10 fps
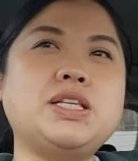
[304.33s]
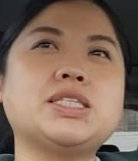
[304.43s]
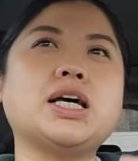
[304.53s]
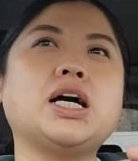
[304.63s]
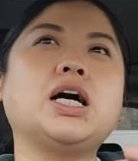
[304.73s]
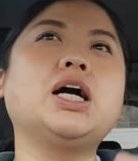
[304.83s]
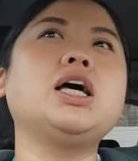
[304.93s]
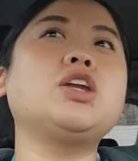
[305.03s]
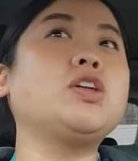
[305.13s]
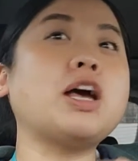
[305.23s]
pizza
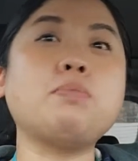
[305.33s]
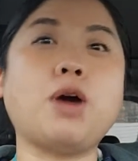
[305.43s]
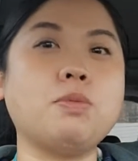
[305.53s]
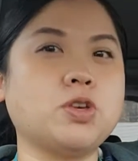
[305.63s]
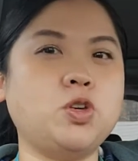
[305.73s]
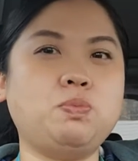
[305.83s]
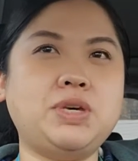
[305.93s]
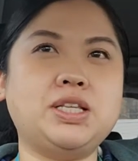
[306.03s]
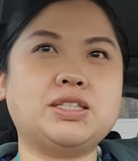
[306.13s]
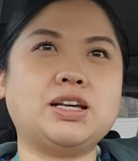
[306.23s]
don't like barbecue
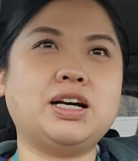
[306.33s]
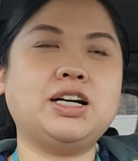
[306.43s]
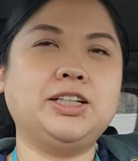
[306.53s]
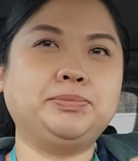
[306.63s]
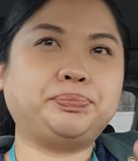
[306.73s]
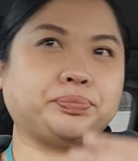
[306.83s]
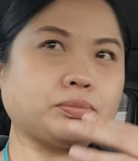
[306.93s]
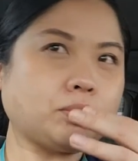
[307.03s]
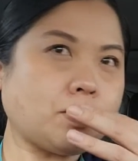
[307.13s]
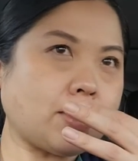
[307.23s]
pizza
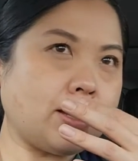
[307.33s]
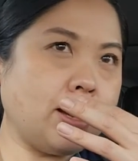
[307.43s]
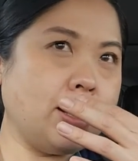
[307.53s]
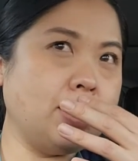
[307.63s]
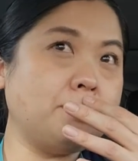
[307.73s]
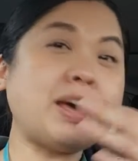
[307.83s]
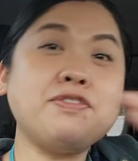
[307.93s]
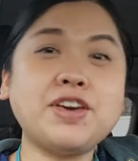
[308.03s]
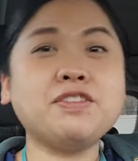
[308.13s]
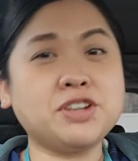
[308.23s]
um, my
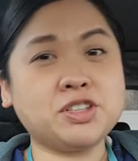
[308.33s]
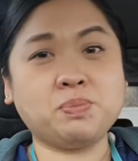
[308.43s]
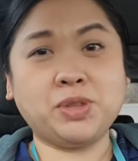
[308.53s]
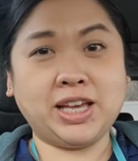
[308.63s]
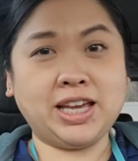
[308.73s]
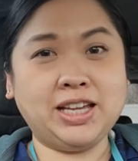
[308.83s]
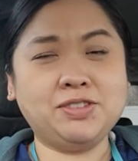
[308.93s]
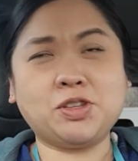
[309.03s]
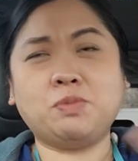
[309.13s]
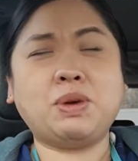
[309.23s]
favorite is a
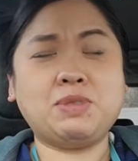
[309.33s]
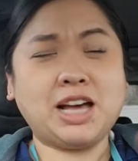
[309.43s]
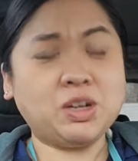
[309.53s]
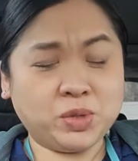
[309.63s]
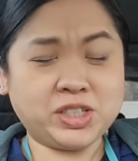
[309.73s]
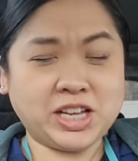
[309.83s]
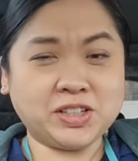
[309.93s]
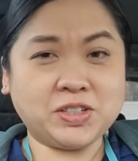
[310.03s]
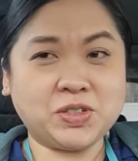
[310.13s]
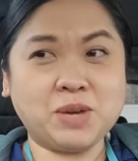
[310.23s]
plain, so maybe that will
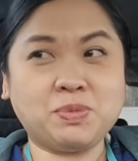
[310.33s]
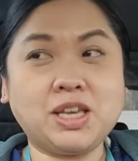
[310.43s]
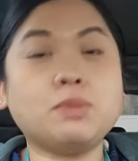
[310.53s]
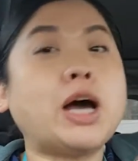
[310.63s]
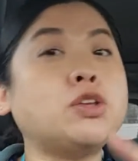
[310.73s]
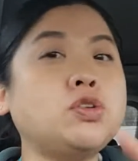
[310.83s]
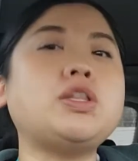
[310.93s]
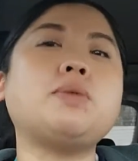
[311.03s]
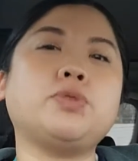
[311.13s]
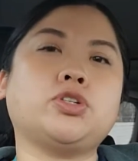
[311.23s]
tell you something. I do
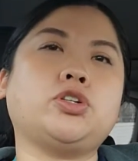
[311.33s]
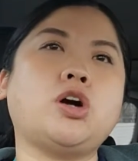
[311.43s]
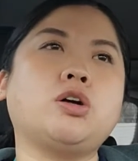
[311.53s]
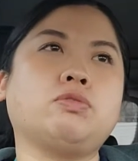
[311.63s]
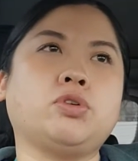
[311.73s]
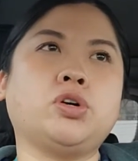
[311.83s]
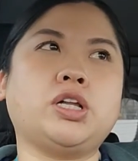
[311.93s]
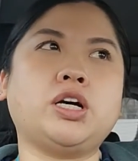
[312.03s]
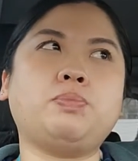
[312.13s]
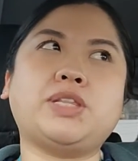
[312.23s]
like prosciutto and
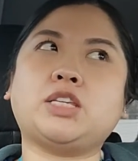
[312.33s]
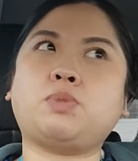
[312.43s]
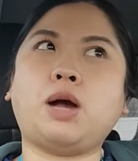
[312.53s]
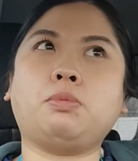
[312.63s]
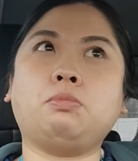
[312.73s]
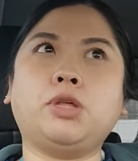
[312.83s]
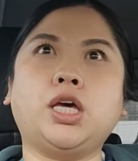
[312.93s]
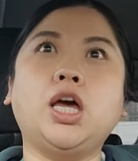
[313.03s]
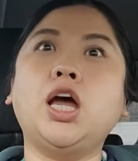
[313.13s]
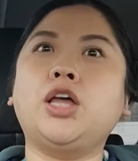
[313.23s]
arugula, but that's
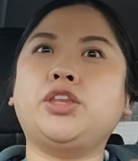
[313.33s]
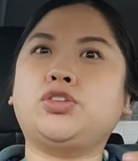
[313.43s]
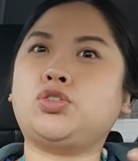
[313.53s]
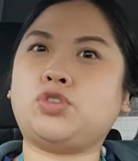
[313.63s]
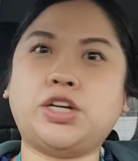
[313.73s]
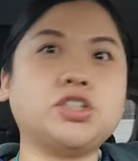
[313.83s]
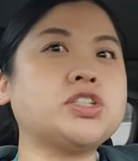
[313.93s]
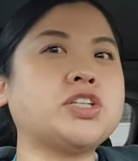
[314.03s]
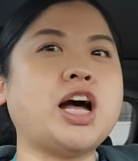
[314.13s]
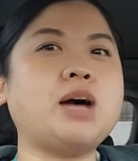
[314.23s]
probably the
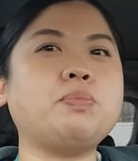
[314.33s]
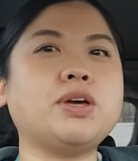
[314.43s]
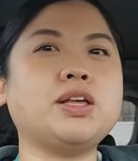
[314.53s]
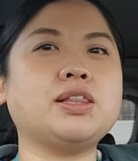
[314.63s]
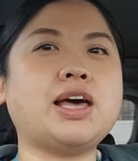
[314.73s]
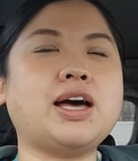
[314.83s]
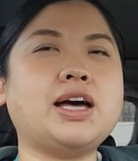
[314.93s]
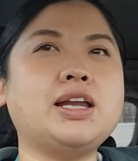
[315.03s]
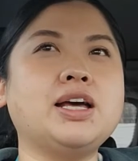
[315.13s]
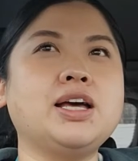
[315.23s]
strangest topping
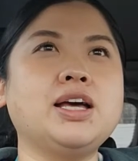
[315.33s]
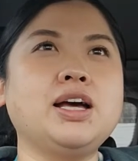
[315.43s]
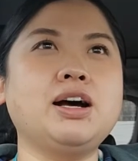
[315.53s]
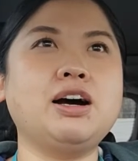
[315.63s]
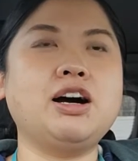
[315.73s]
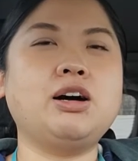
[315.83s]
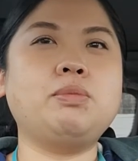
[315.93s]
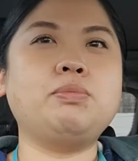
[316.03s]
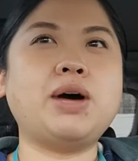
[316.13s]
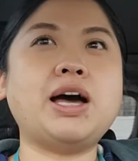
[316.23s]
that
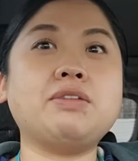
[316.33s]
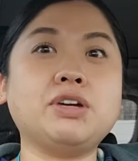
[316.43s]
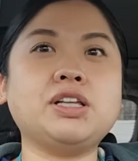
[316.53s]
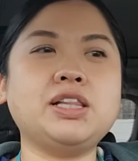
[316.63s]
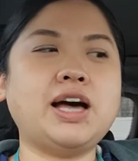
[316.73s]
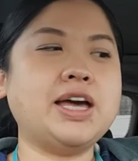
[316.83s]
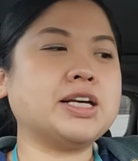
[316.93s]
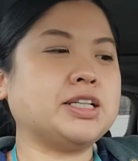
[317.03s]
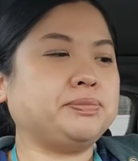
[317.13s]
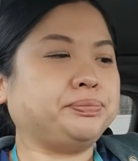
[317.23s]
um, I really
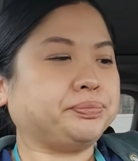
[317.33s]
like.